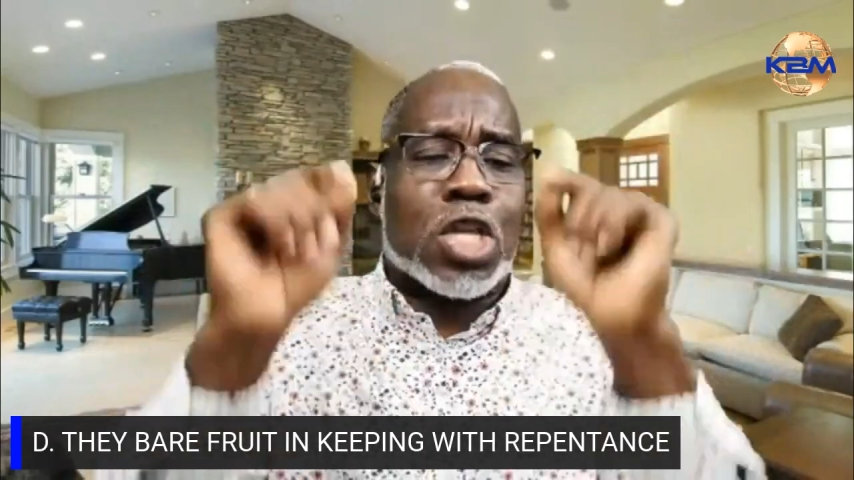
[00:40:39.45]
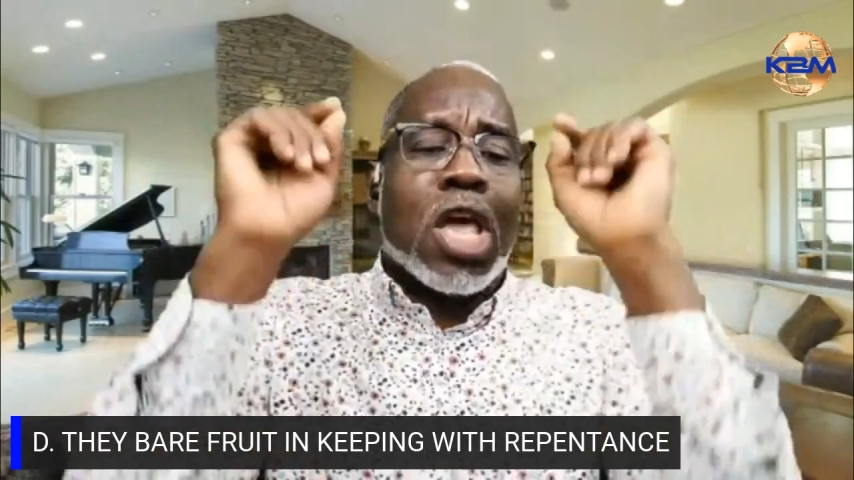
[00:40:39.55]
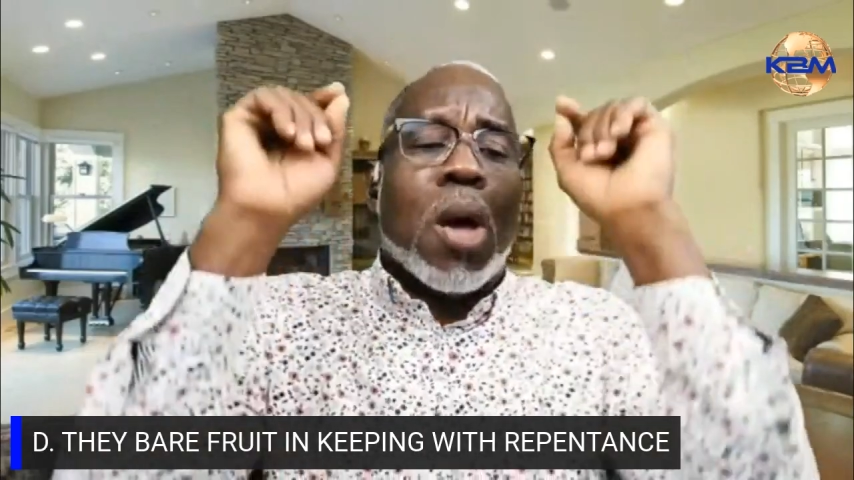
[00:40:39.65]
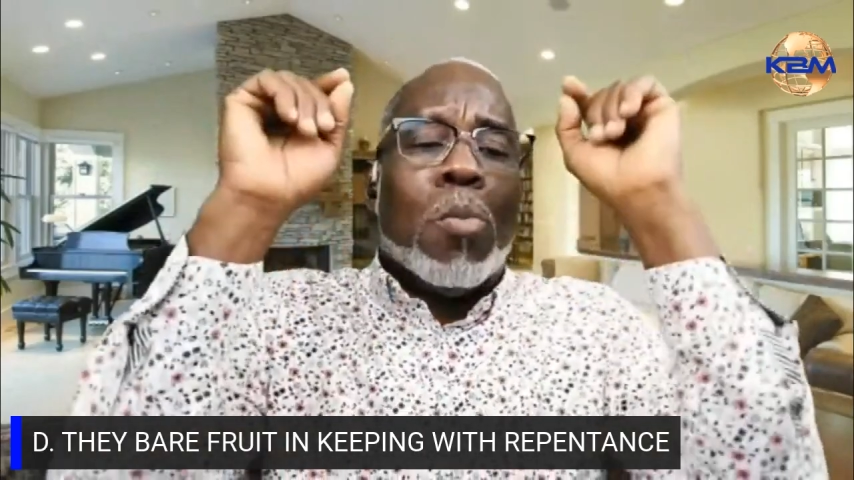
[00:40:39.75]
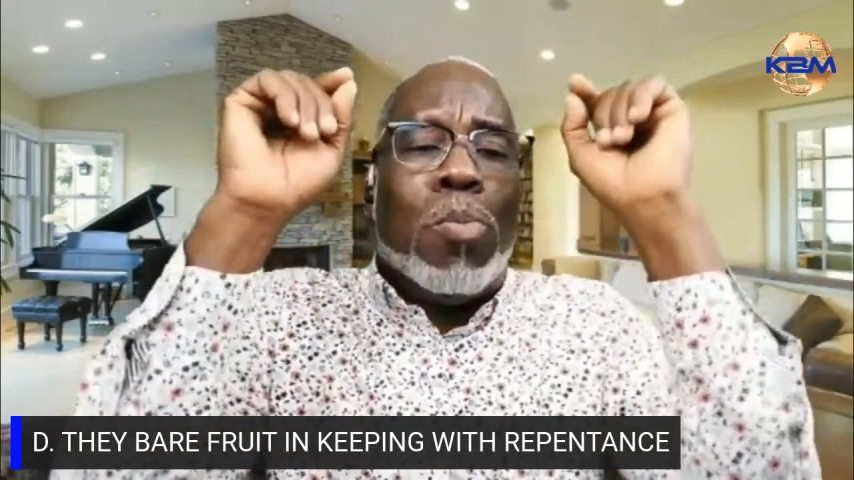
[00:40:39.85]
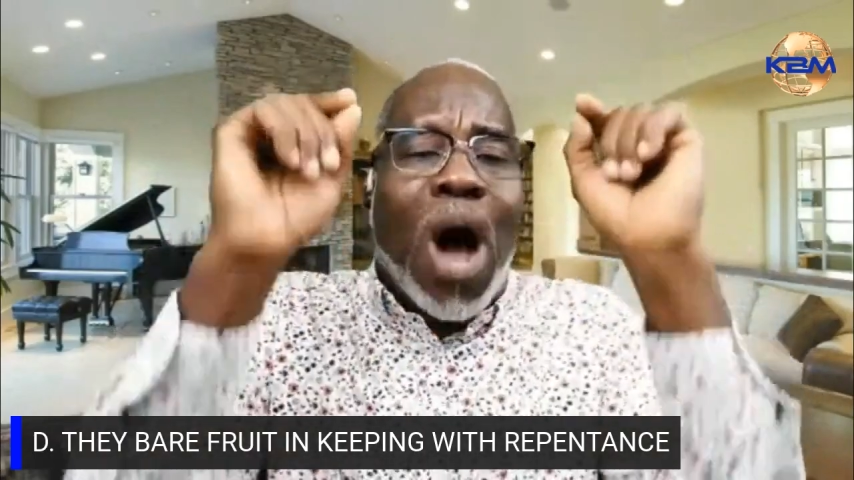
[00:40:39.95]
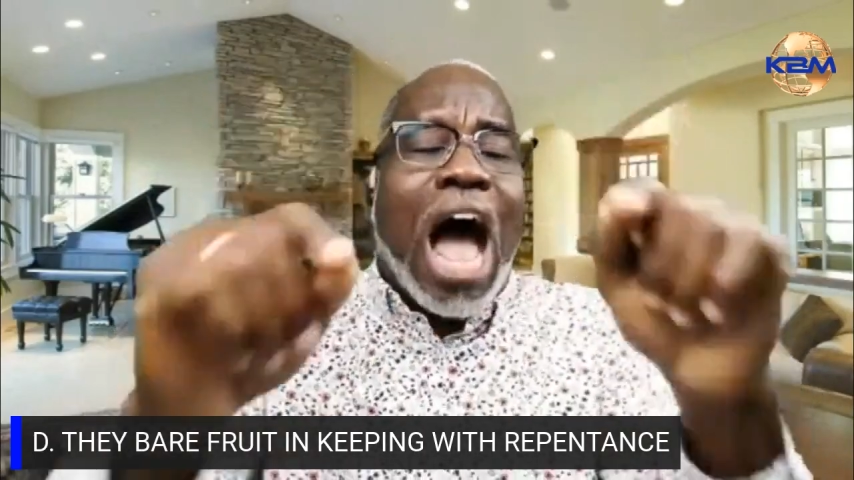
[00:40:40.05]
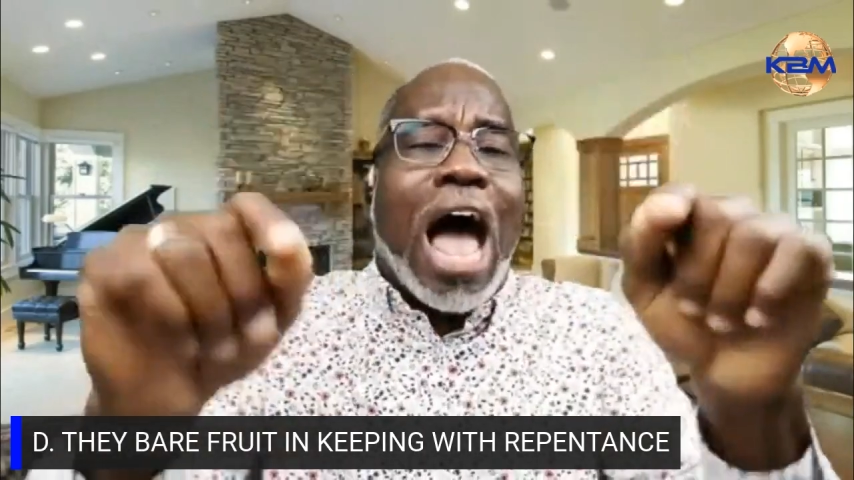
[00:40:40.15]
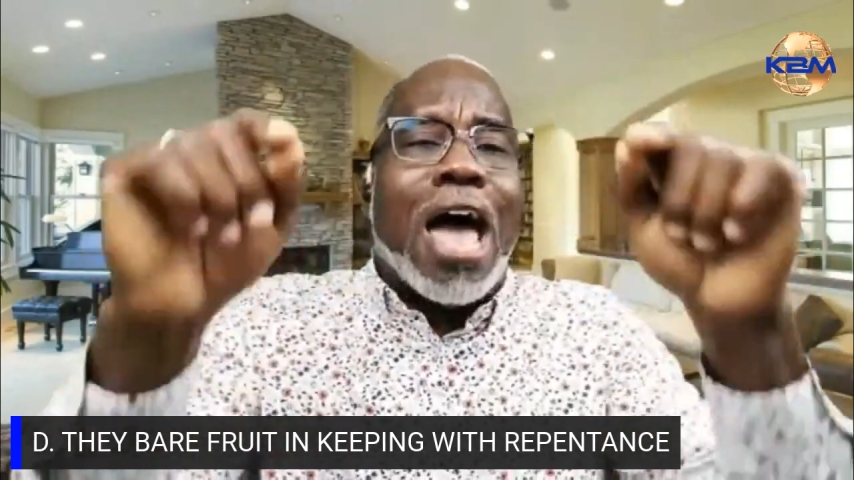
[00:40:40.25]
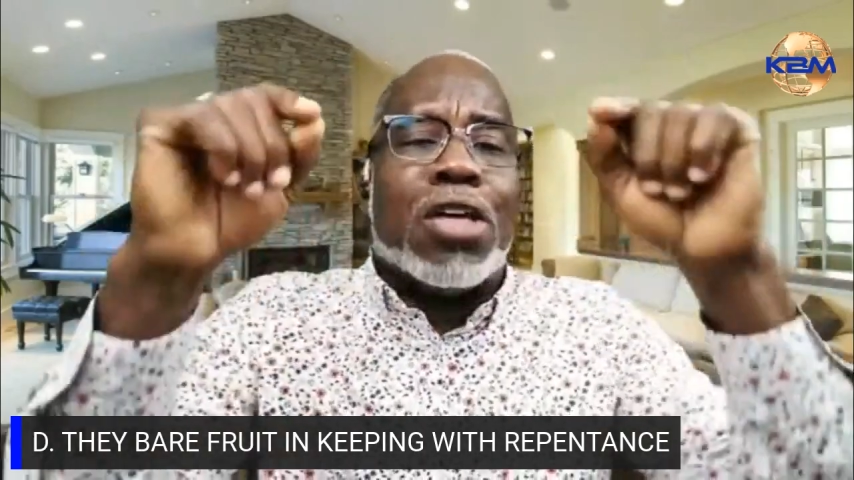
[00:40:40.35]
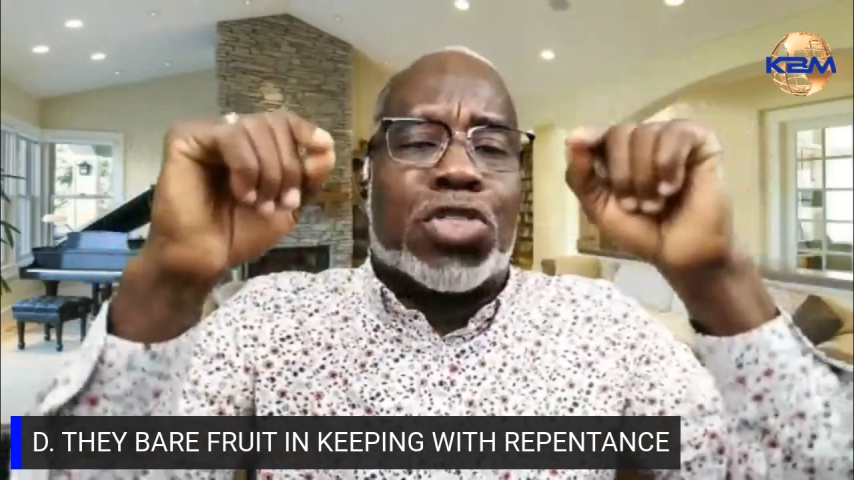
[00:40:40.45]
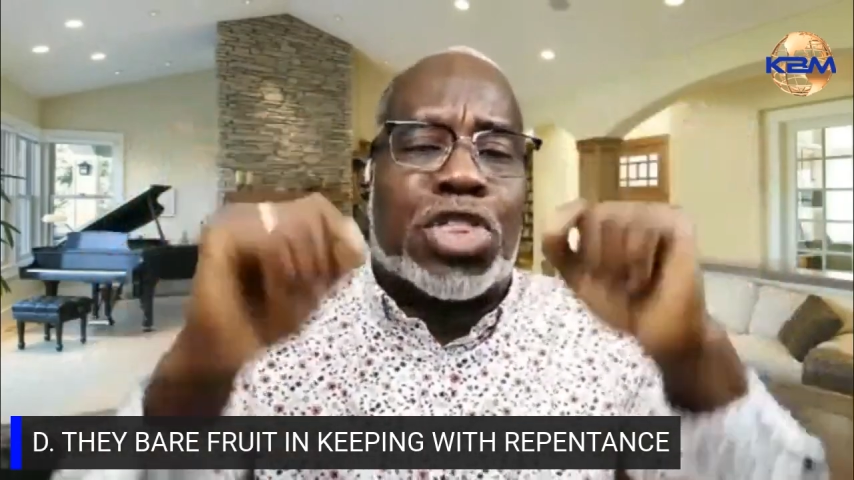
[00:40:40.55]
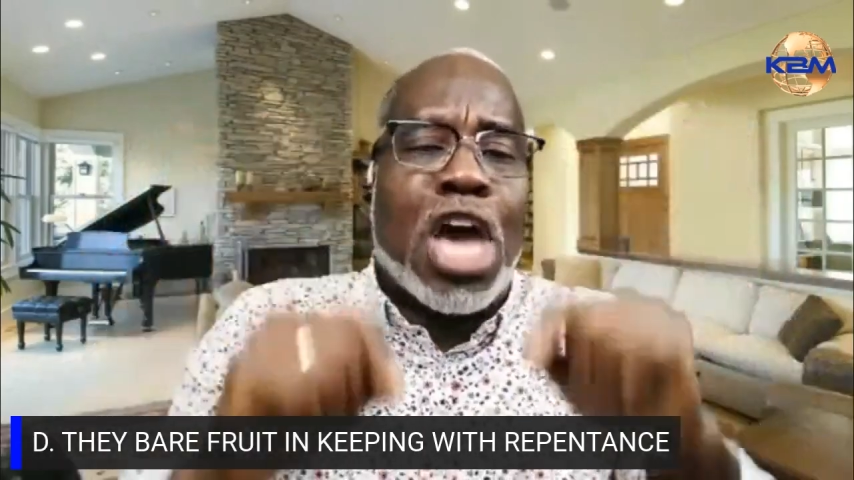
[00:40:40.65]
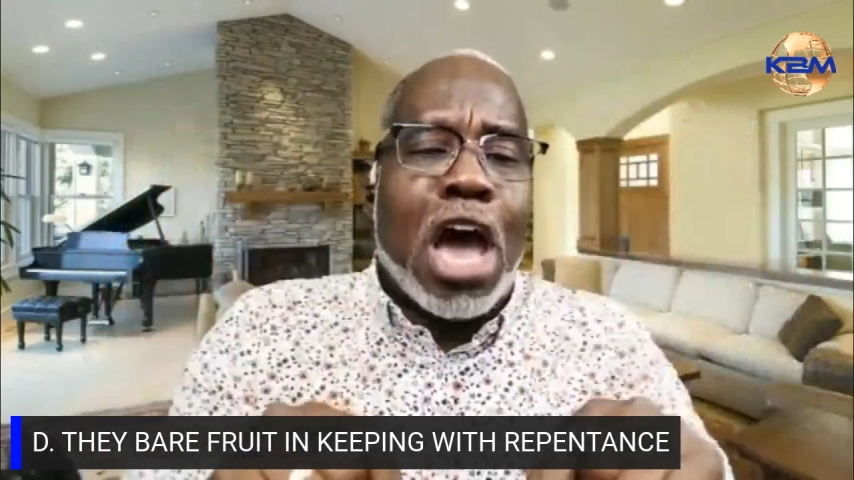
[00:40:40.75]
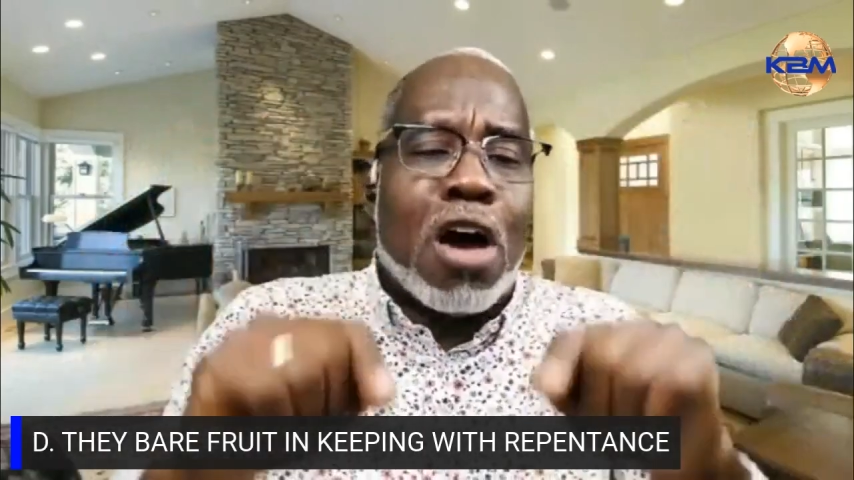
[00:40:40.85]
by
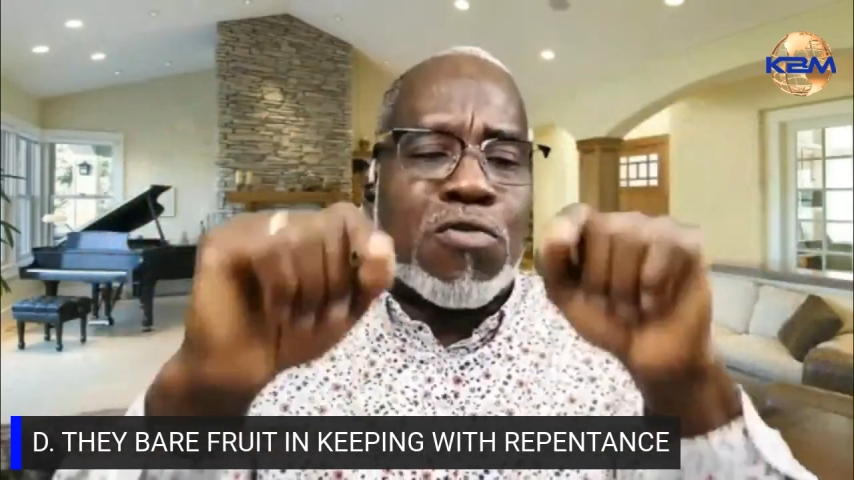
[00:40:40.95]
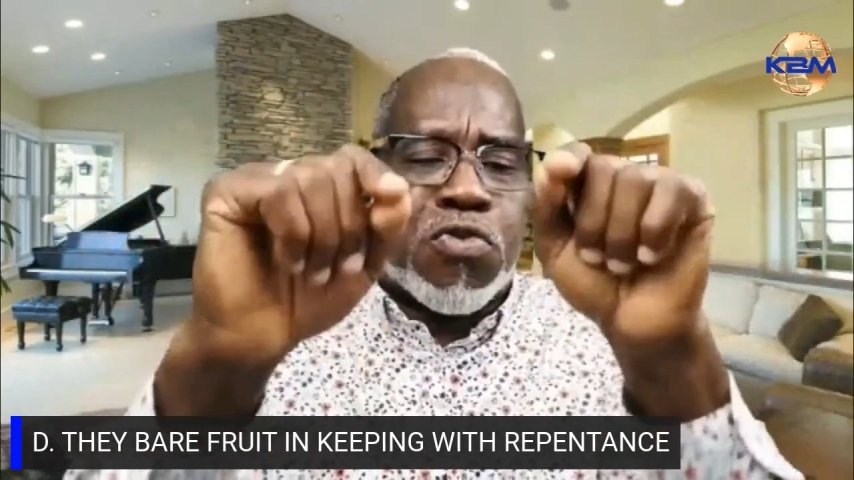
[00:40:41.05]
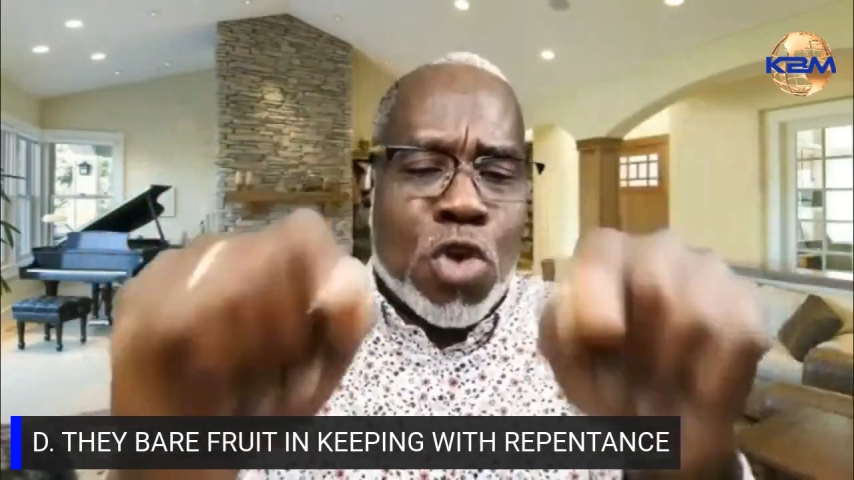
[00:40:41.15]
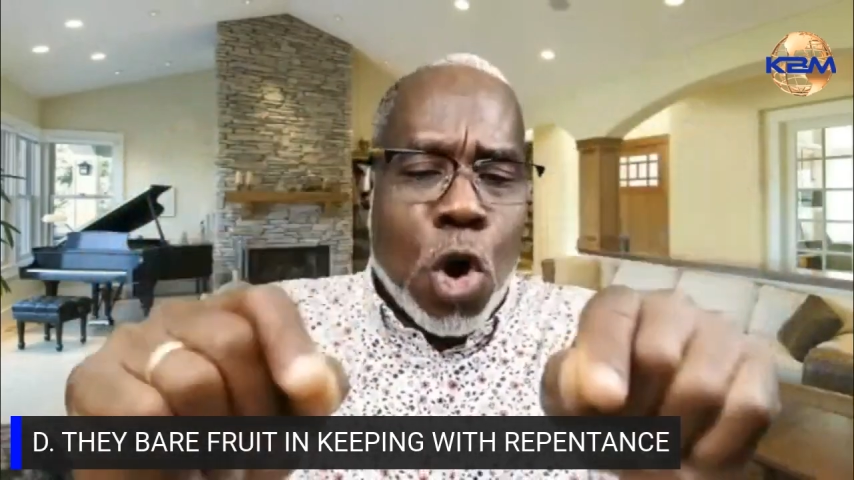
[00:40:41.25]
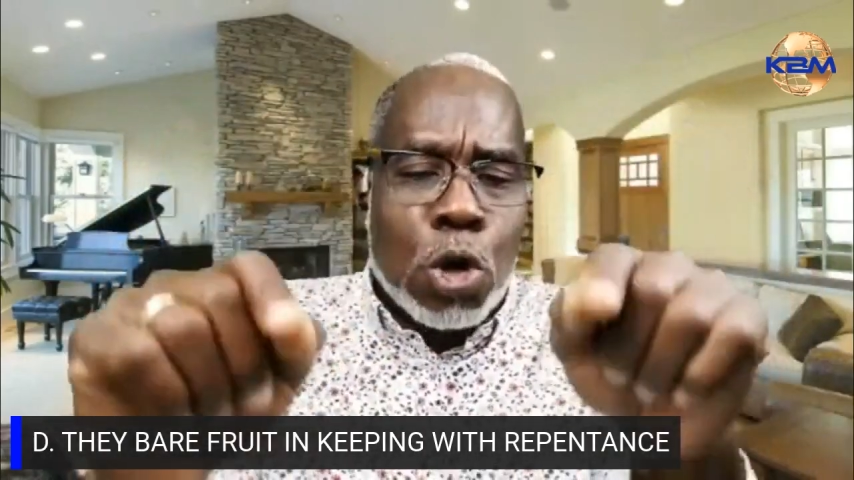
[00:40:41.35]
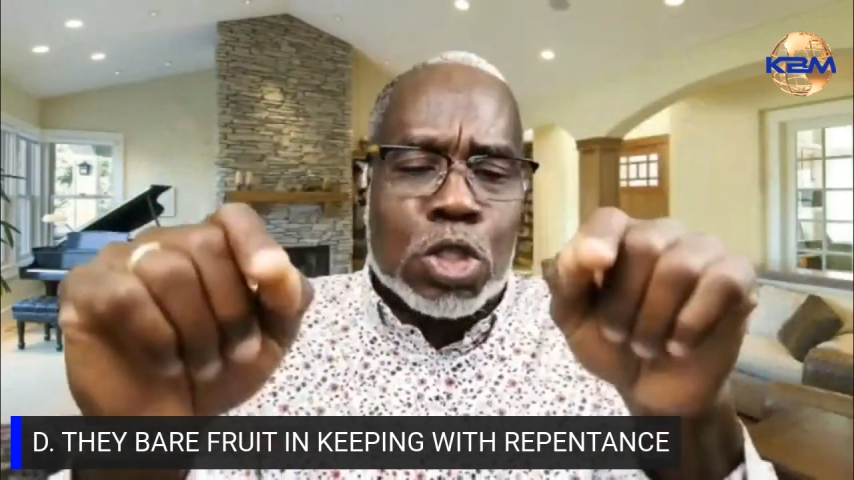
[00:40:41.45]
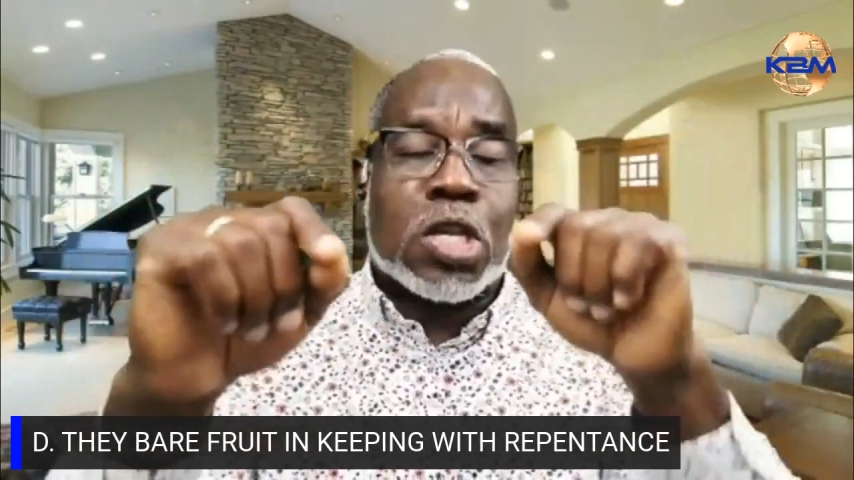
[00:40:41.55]
their fruits